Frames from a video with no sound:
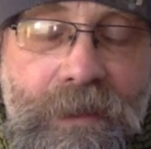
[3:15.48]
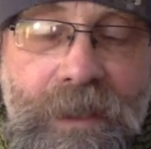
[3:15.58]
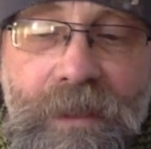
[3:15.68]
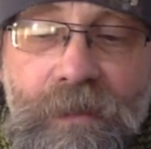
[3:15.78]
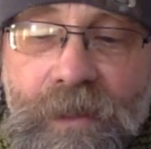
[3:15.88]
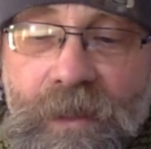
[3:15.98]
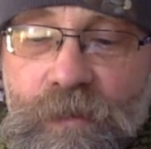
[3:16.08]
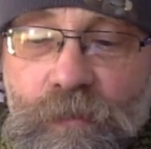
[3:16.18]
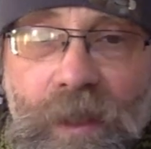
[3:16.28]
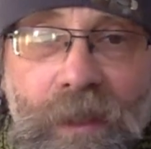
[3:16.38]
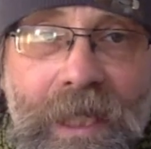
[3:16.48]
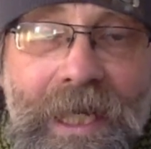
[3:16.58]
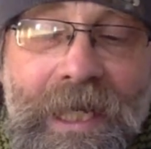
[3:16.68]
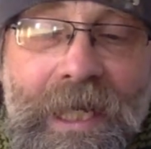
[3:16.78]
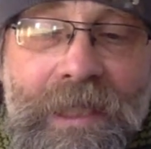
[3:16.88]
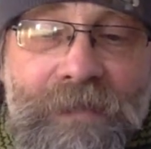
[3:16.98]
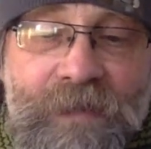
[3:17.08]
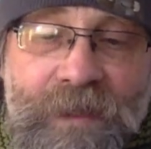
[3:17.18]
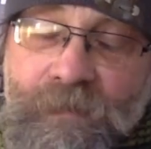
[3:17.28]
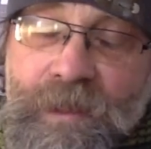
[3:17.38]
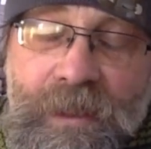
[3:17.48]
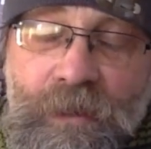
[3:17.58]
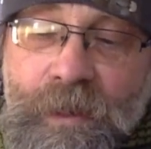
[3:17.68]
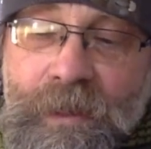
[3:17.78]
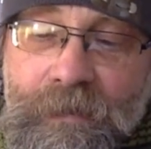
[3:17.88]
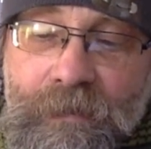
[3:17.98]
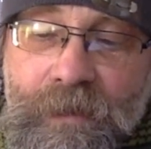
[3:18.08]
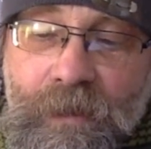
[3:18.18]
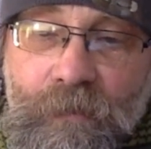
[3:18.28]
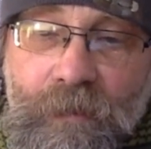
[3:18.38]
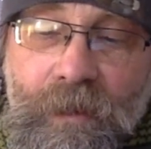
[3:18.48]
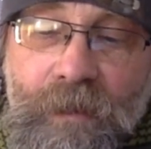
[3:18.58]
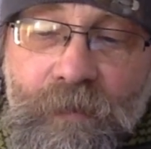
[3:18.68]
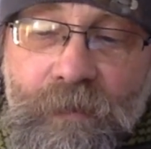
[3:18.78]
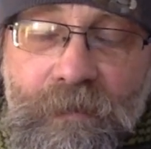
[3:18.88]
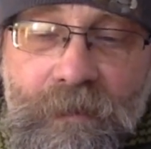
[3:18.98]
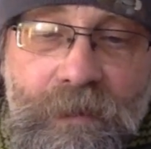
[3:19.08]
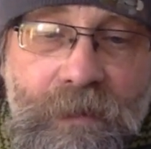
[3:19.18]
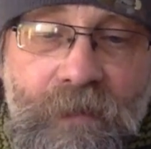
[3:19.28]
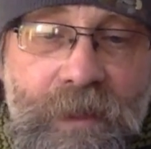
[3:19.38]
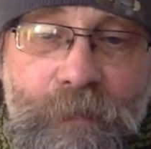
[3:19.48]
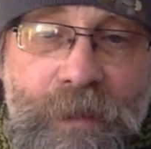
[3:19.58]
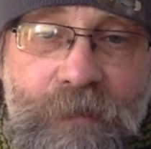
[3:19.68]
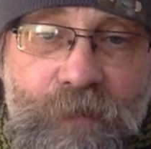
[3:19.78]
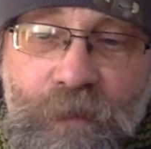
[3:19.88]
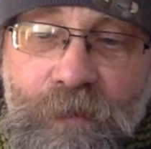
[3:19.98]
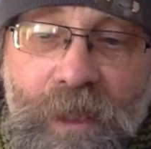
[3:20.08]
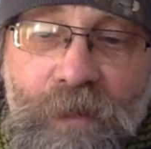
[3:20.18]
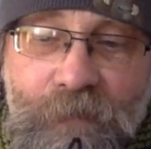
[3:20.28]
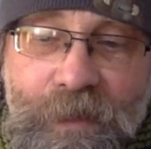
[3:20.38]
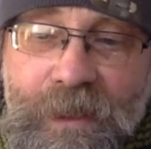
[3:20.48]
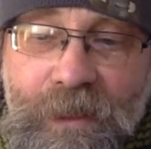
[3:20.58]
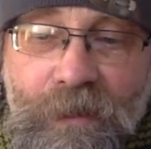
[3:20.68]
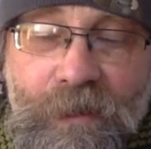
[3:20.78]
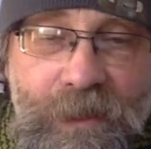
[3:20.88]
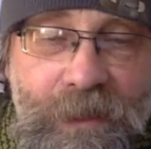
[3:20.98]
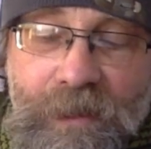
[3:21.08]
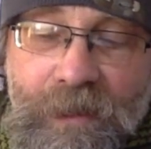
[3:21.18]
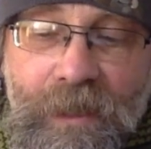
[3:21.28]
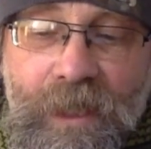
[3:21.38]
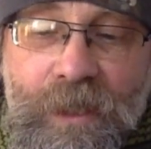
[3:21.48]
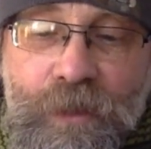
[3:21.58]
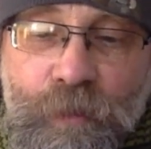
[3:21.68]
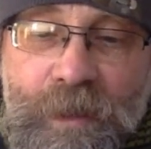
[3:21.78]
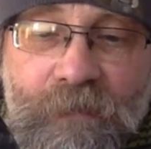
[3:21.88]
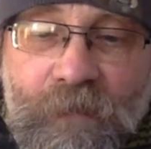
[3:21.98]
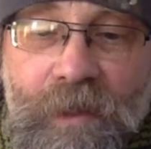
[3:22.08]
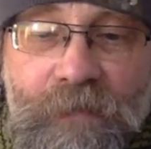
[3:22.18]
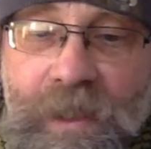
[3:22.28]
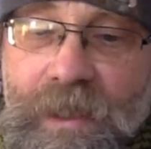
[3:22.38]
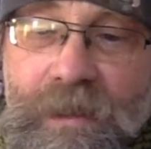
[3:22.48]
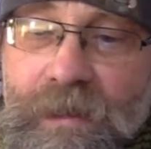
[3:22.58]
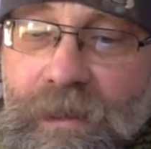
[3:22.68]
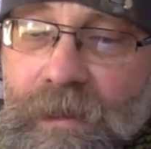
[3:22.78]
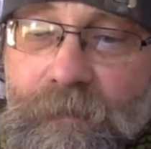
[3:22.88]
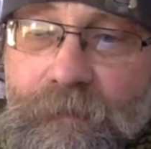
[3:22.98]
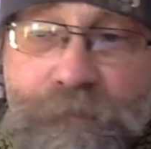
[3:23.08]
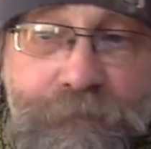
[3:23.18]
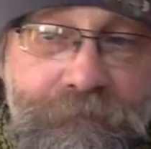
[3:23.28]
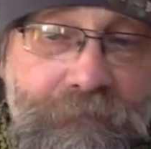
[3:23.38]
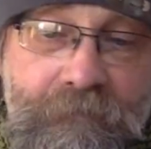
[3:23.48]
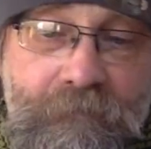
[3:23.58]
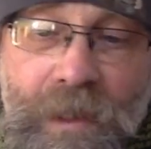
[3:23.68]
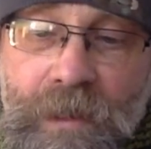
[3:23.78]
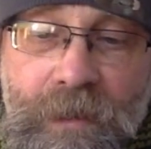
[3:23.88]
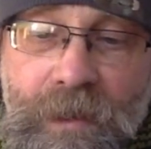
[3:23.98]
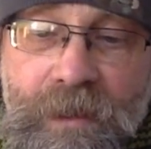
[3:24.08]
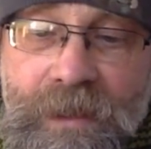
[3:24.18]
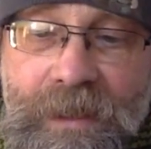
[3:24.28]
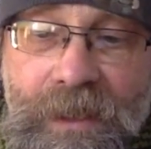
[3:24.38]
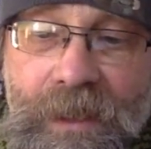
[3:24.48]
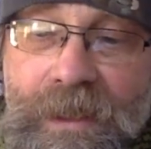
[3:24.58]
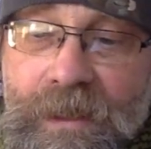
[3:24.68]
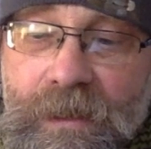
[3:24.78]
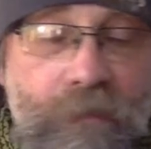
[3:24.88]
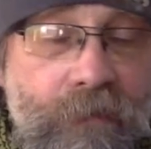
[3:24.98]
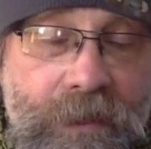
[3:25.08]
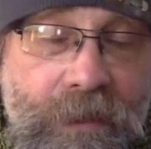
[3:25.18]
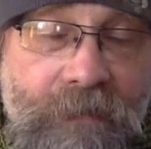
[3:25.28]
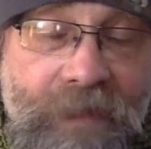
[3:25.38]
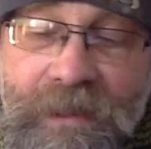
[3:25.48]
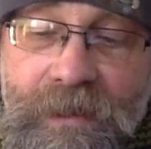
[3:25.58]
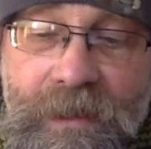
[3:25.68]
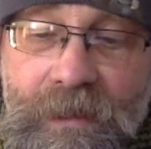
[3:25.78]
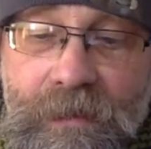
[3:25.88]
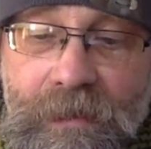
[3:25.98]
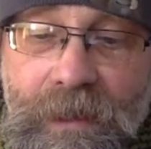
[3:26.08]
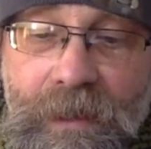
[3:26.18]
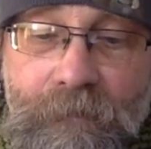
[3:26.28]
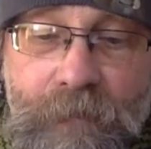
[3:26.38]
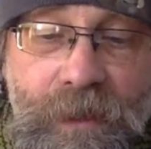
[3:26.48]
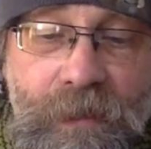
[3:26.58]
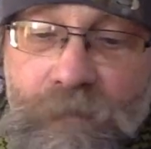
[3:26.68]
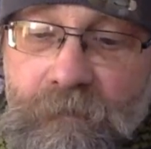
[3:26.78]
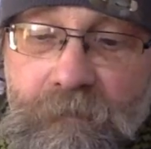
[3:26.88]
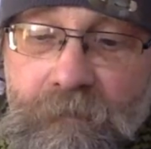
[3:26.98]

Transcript: heel on it as well, for 17 quid. So I've got a very expensive shoe that hopefully is going to last another 25 years, because that's at least as long as I've had these. So